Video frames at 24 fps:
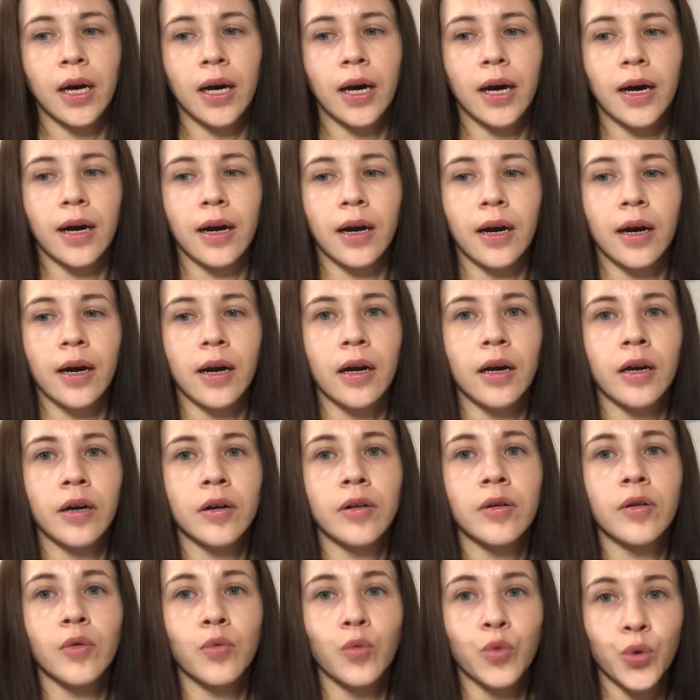are
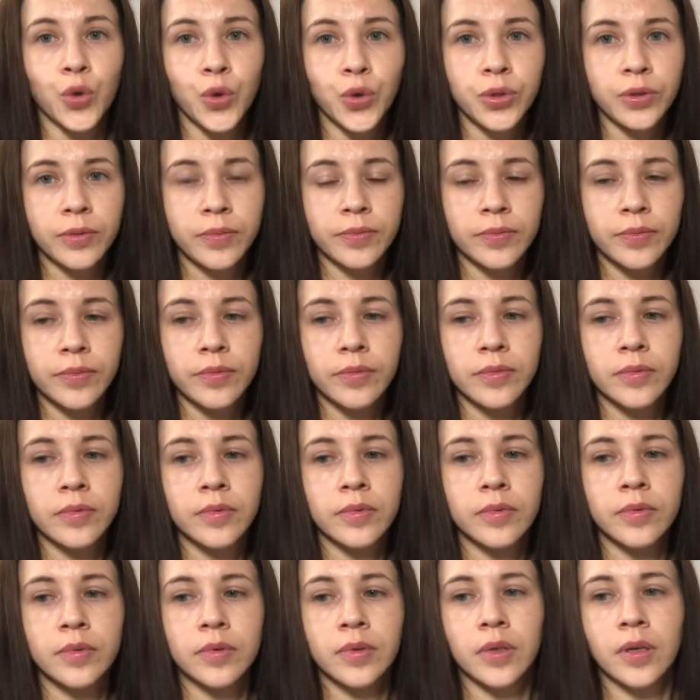wood
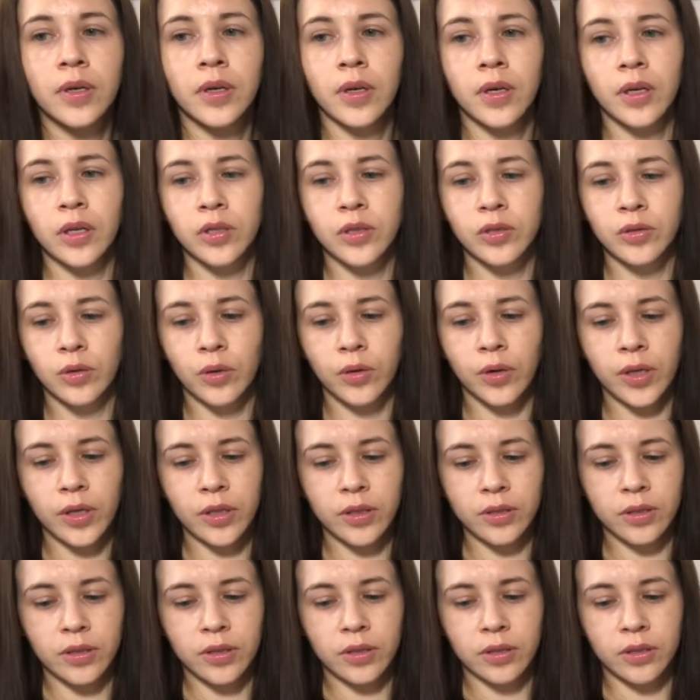
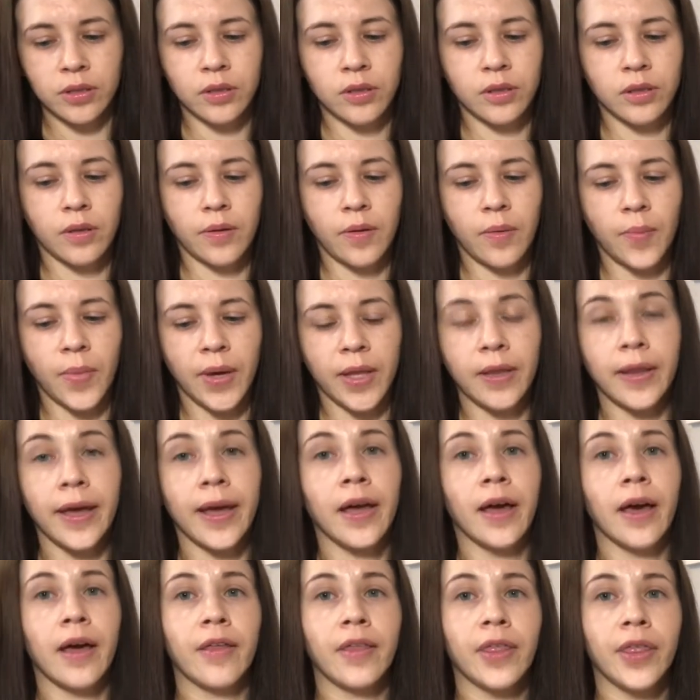toys, but they
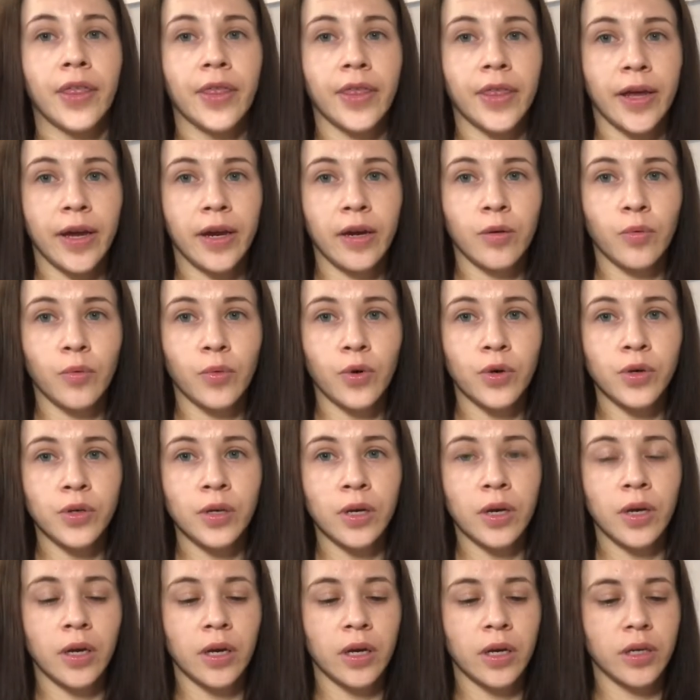are thin wood.
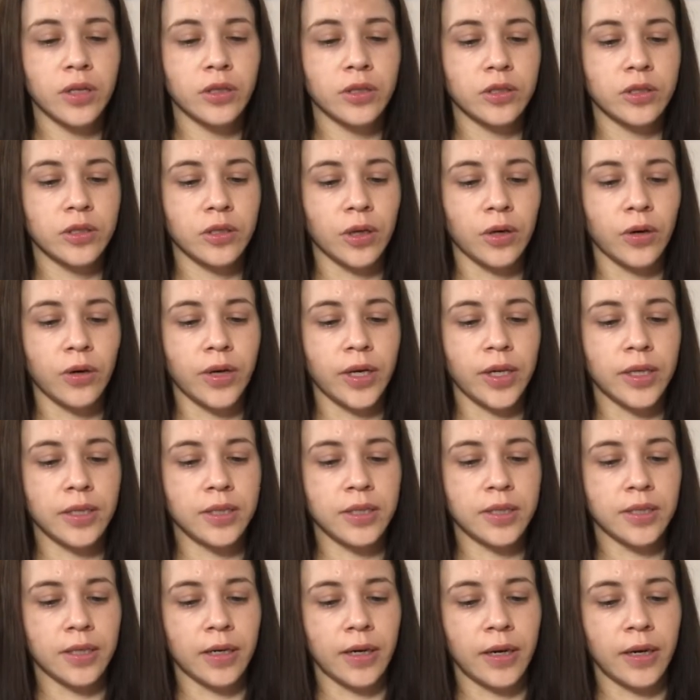So it's